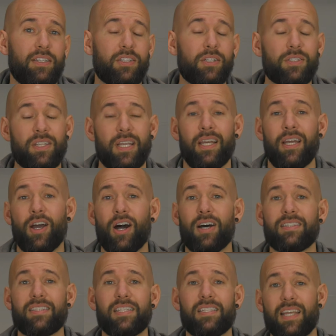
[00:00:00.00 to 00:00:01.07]
Dirt.
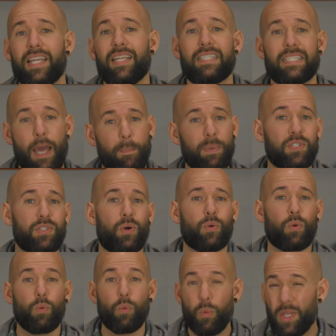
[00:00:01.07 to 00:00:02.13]
On today's
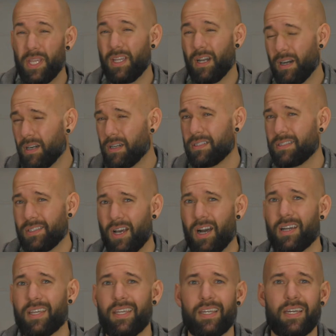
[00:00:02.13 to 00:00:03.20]
episode, we are
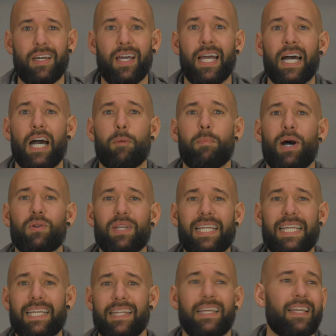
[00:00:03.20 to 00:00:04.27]
talking
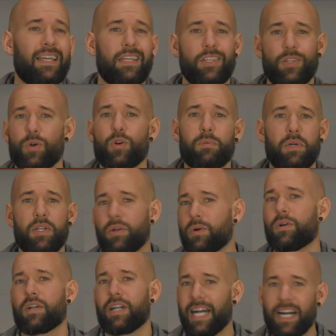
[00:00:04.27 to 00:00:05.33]
about getting your
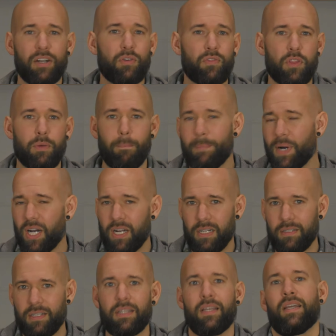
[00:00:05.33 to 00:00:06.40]
manure out of the
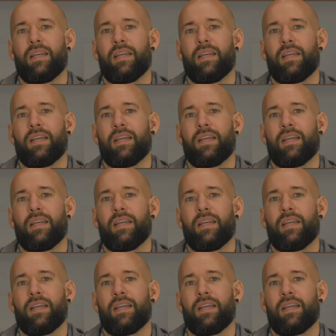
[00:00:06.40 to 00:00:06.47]
barn.